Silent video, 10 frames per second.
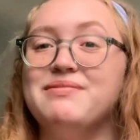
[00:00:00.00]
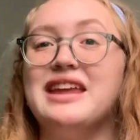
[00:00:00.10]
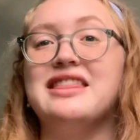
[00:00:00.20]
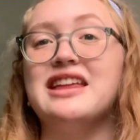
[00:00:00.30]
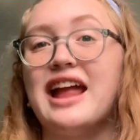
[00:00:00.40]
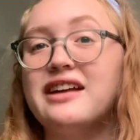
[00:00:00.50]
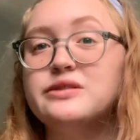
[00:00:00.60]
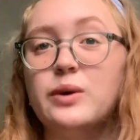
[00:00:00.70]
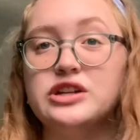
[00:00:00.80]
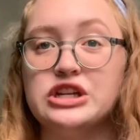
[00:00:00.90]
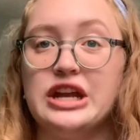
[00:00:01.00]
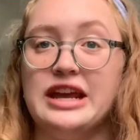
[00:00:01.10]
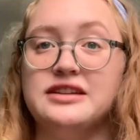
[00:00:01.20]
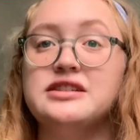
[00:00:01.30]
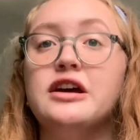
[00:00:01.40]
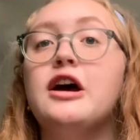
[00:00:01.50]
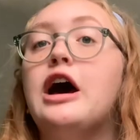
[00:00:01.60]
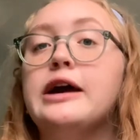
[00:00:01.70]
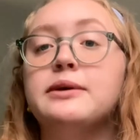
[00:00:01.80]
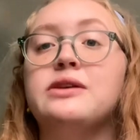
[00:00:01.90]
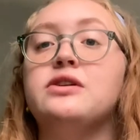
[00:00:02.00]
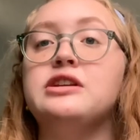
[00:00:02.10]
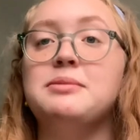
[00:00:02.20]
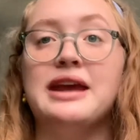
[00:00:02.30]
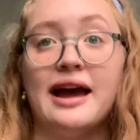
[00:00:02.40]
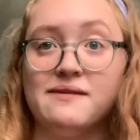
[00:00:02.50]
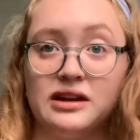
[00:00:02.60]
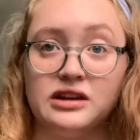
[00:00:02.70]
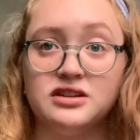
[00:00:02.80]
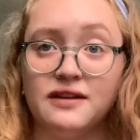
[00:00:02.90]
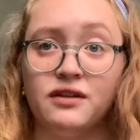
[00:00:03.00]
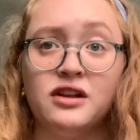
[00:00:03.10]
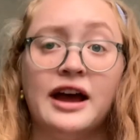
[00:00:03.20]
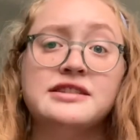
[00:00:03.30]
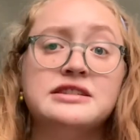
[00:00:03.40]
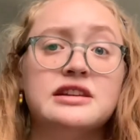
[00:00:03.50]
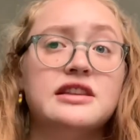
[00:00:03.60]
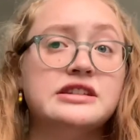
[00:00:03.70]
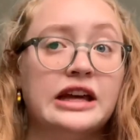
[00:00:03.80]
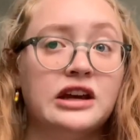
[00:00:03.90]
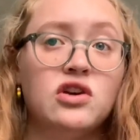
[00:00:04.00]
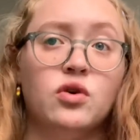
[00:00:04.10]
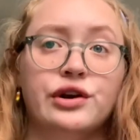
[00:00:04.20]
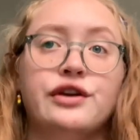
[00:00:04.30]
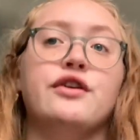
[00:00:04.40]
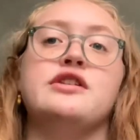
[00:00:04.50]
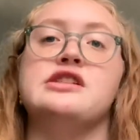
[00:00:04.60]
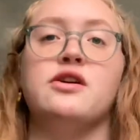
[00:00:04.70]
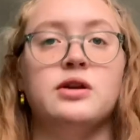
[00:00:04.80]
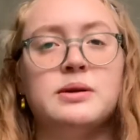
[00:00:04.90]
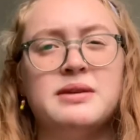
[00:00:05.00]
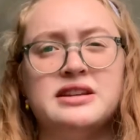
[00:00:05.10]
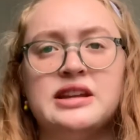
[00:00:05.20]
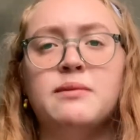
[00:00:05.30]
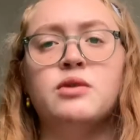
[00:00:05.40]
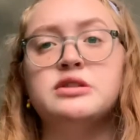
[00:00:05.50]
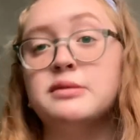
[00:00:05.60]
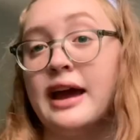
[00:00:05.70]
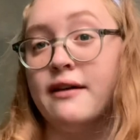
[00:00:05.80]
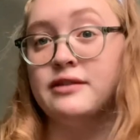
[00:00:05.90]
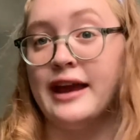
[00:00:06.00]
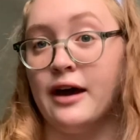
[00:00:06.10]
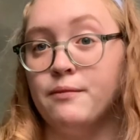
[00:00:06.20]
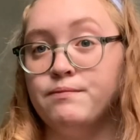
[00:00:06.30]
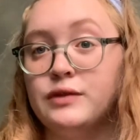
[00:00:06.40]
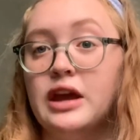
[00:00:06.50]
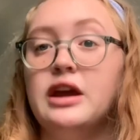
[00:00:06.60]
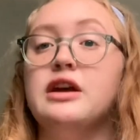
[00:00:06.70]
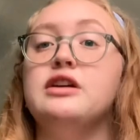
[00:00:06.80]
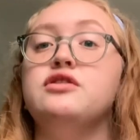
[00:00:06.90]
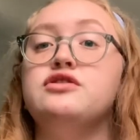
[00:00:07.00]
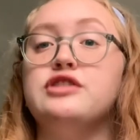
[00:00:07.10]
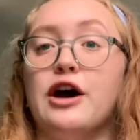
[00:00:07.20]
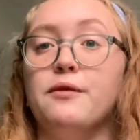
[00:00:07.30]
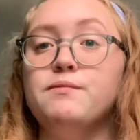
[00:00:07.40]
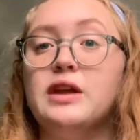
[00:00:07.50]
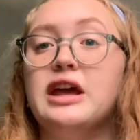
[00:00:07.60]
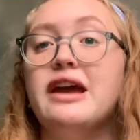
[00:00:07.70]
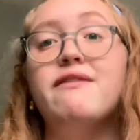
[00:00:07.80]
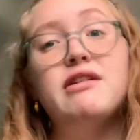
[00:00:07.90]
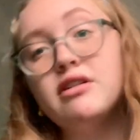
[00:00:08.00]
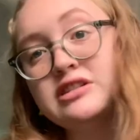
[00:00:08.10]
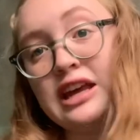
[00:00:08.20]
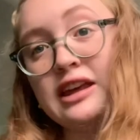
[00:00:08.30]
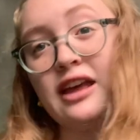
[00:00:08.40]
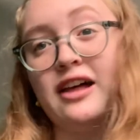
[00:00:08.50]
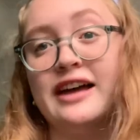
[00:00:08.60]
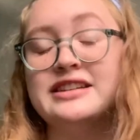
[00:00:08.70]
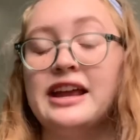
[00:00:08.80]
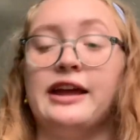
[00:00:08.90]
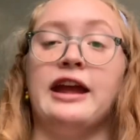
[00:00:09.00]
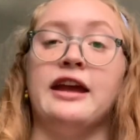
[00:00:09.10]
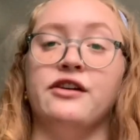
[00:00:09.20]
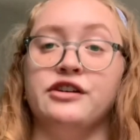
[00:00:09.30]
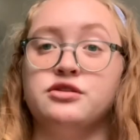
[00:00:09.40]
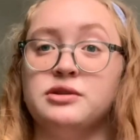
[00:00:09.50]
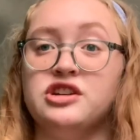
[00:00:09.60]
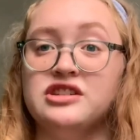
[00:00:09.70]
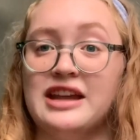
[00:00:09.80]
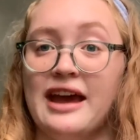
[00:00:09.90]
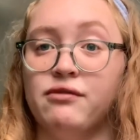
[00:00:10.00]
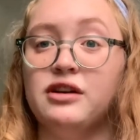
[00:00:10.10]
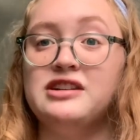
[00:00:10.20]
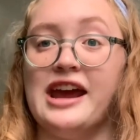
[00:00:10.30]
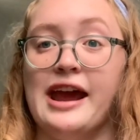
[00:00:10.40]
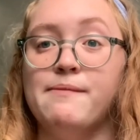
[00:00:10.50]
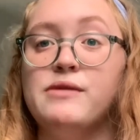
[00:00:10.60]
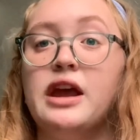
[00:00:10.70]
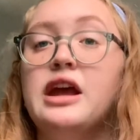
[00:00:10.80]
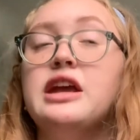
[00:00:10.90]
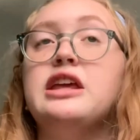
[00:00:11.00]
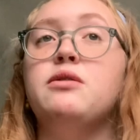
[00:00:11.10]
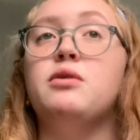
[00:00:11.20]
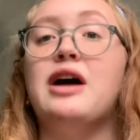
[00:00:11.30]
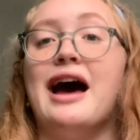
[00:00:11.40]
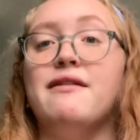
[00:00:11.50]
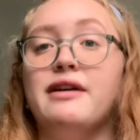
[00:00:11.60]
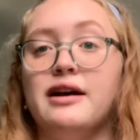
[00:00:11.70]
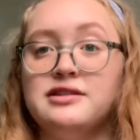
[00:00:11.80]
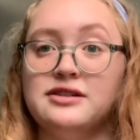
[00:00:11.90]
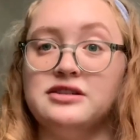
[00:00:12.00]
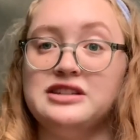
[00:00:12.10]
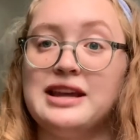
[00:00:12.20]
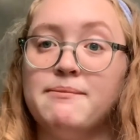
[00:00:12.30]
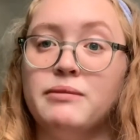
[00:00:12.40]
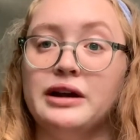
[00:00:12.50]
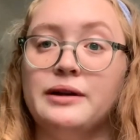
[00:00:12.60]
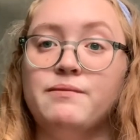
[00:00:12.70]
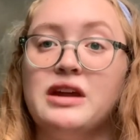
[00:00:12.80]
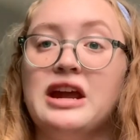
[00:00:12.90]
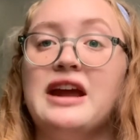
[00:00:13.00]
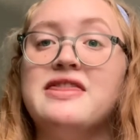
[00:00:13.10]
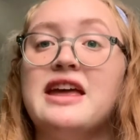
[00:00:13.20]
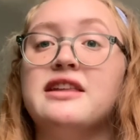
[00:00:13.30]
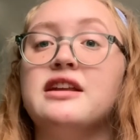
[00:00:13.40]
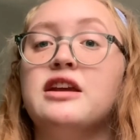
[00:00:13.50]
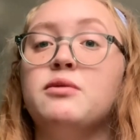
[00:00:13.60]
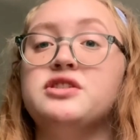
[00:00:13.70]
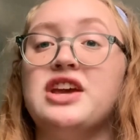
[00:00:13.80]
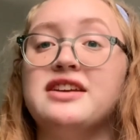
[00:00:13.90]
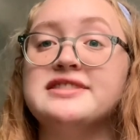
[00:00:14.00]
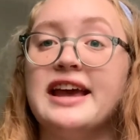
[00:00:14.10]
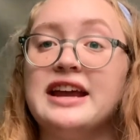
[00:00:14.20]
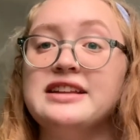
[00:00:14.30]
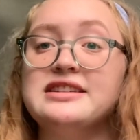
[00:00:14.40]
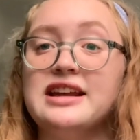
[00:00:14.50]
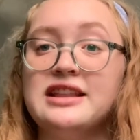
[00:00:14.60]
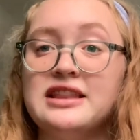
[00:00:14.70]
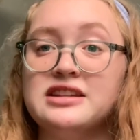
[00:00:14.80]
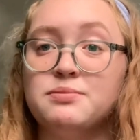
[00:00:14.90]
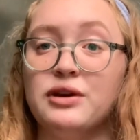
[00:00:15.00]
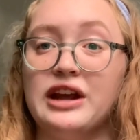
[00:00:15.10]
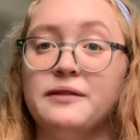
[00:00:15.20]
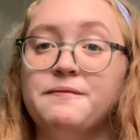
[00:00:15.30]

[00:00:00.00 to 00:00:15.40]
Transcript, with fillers: the next question is, are we going to be having different classes in the second quarter or is it going to be the same ones we have now? So, if you're taking a class like English, which is every day, you will have it until December, and then you will take science in the spring.